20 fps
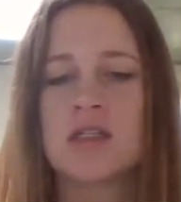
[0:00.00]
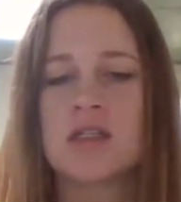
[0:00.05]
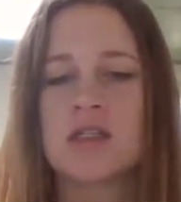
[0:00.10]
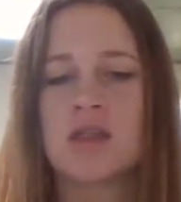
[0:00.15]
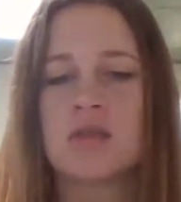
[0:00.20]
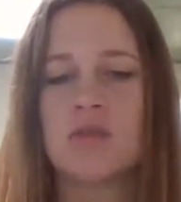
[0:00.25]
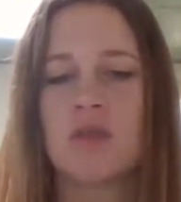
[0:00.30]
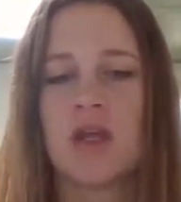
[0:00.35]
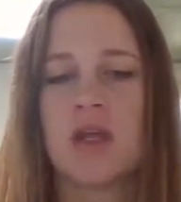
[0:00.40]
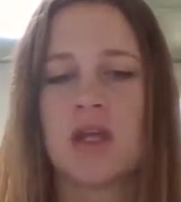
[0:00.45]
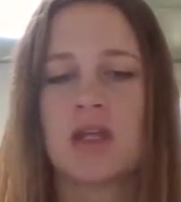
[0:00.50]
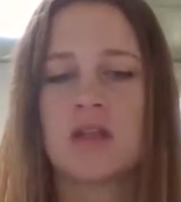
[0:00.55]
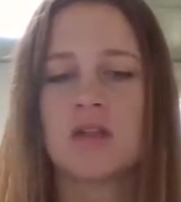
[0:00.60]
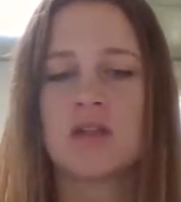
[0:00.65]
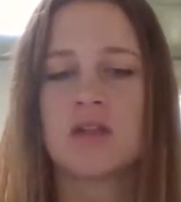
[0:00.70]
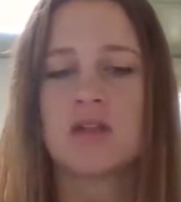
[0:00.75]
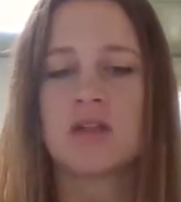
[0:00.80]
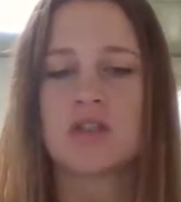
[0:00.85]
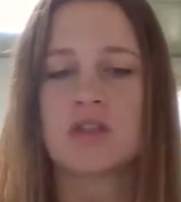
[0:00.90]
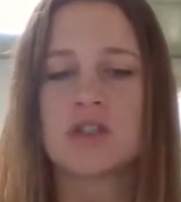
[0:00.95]
to make
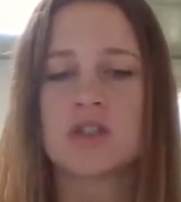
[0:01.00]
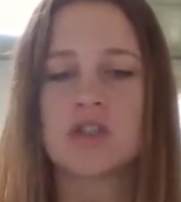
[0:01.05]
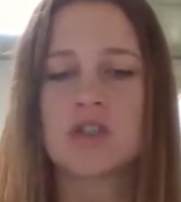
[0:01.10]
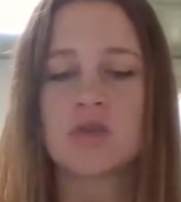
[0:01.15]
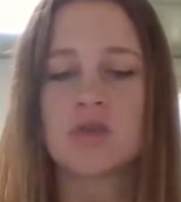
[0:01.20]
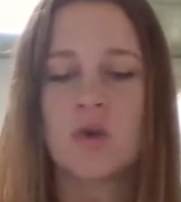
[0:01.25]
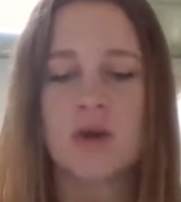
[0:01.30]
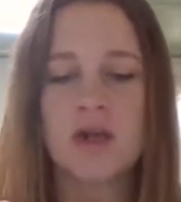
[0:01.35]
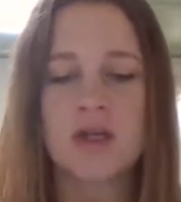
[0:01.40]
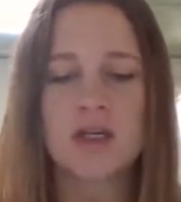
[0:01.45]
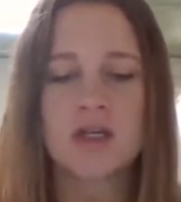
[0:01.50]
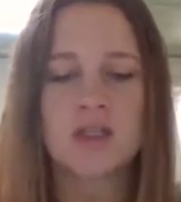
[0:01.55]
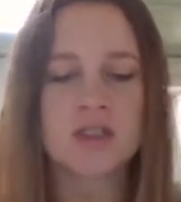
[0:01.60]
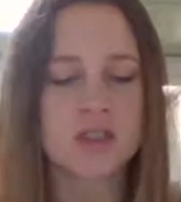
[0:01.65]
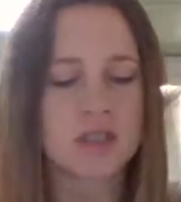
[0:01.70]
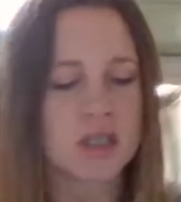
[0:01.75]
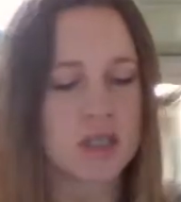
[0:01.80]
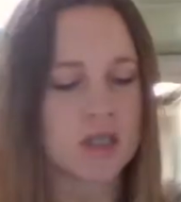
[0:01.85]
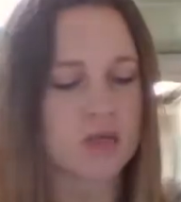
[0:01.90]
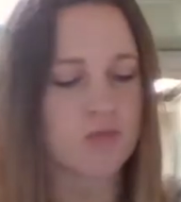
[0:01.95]
little
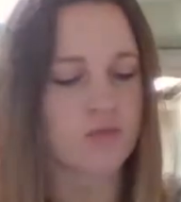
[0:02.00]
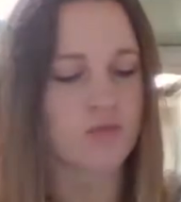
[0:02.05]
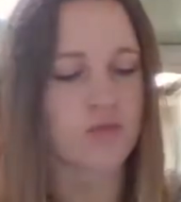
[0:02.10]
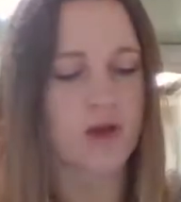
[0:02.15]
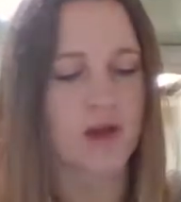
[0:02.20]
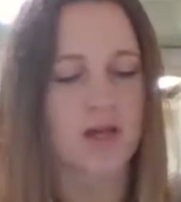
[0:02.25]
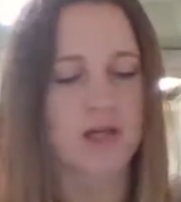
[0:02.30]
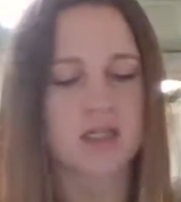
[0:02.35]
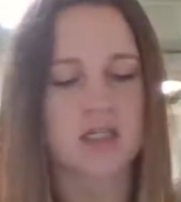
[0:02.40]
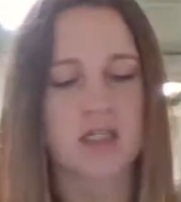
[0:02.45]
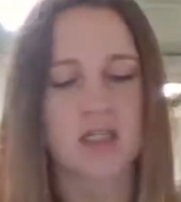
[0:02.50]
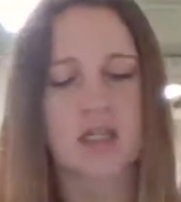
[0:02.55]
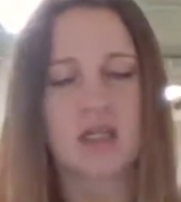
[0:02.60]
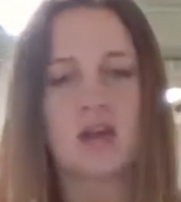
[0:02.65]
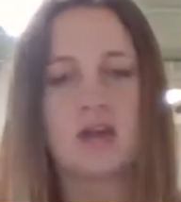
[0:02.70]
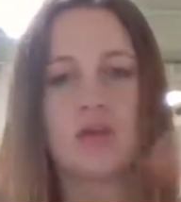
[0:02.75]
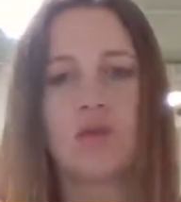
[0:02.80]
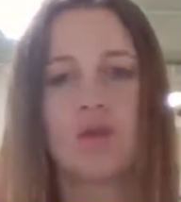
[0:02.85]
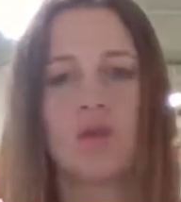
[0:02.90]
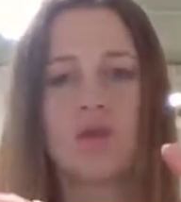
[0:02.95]
squares and
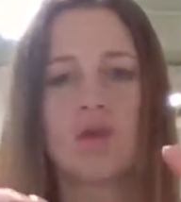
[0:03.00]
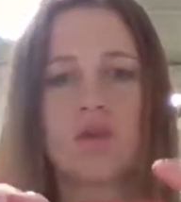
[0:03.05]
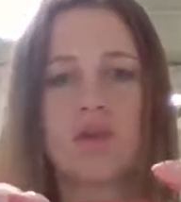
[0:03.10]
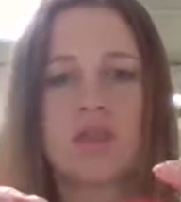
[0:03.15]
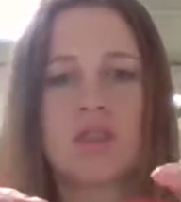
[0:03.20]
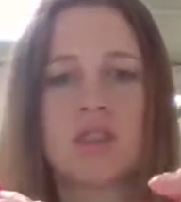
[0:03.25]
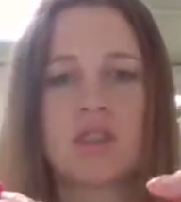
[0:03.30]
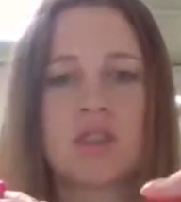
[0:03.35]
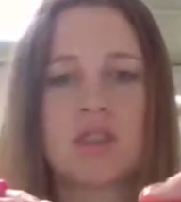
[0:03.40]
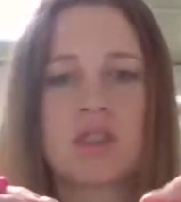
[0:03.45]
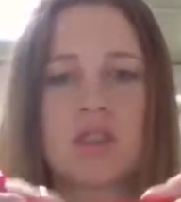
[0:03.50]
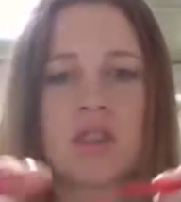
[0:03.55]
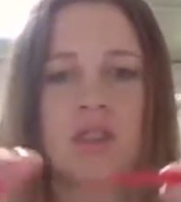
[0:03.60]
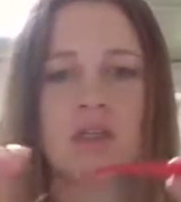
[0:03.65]
rectangles.